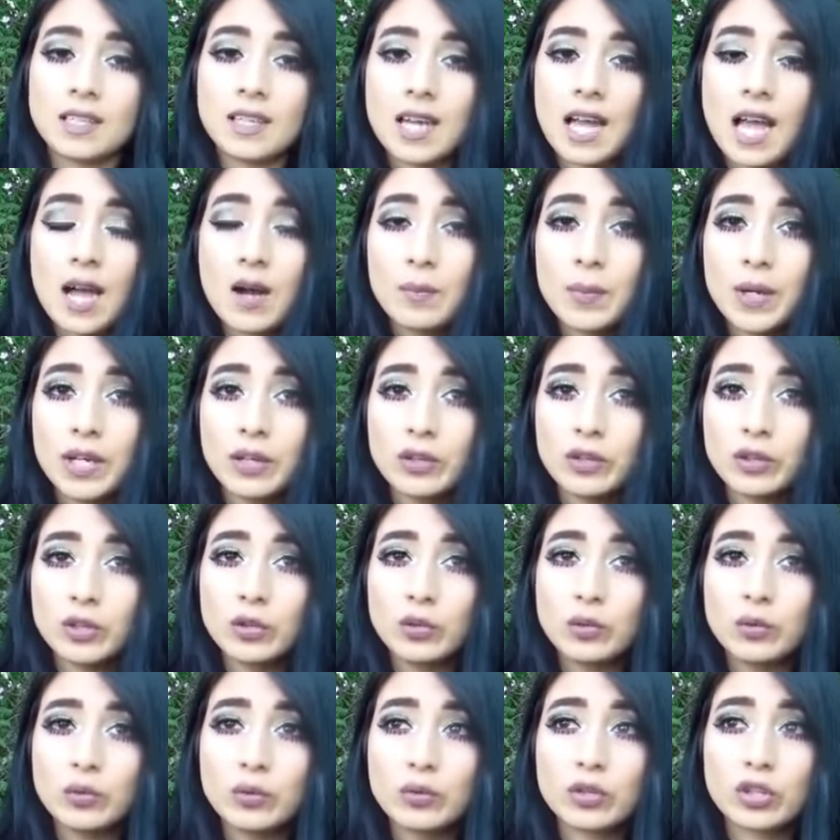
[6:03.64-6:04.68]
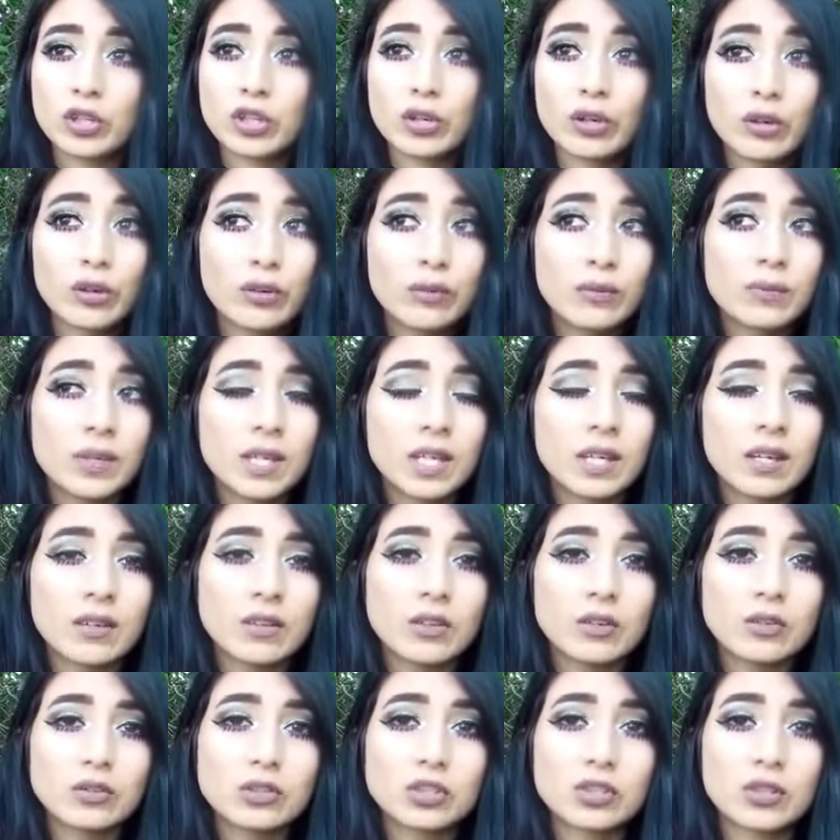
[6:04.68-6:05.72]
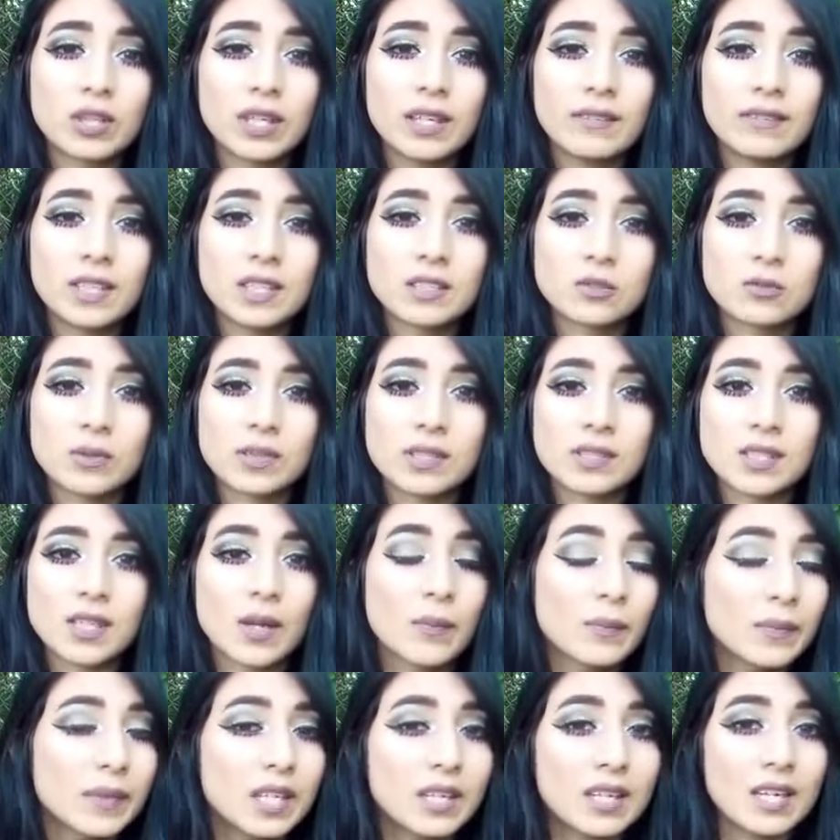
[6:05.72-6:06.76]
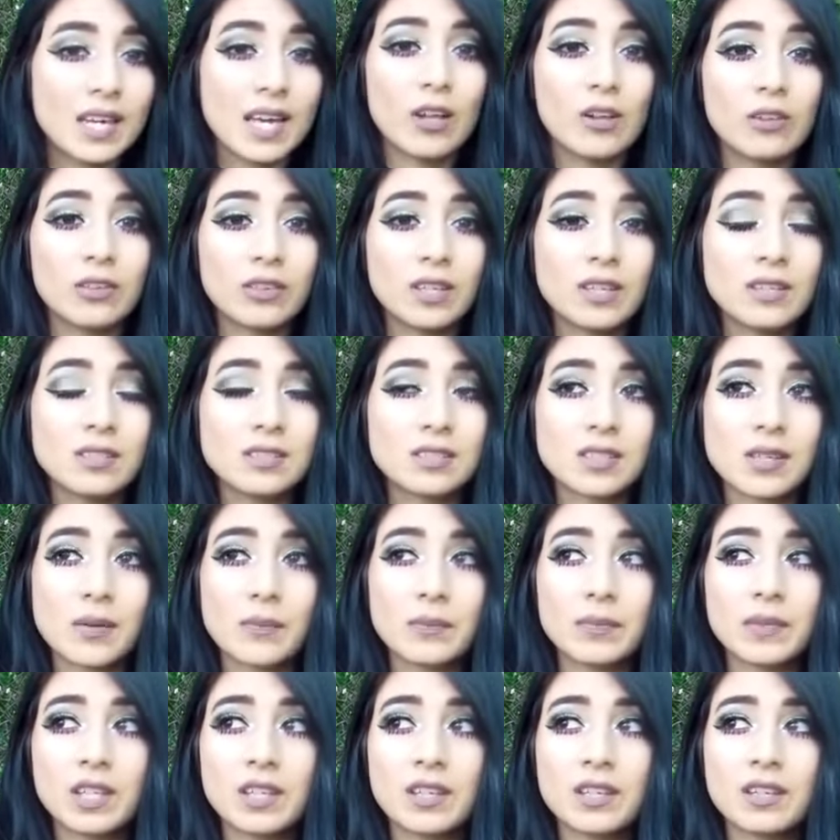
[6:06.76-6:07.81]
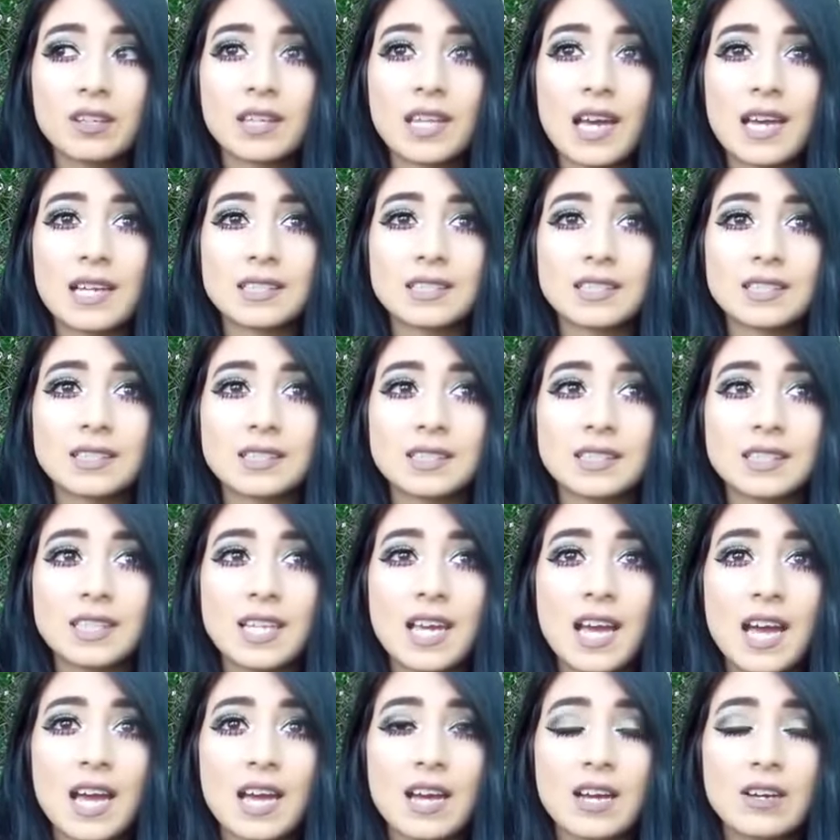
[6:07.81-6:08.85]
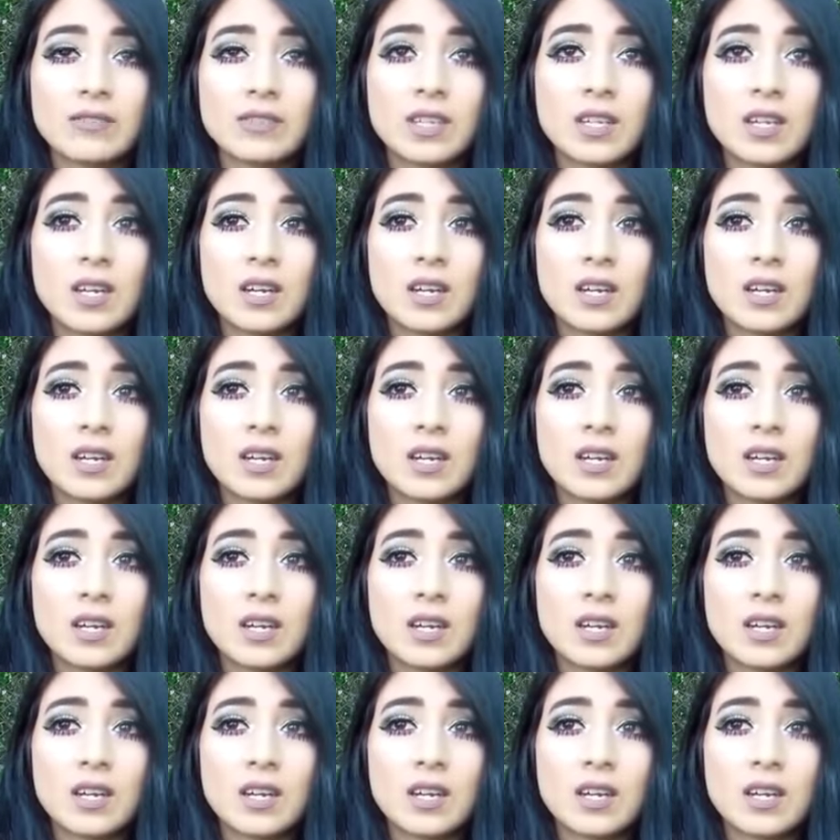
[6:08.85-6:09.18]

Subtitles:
how about you curb those cravings with something healthy, something that doesn't have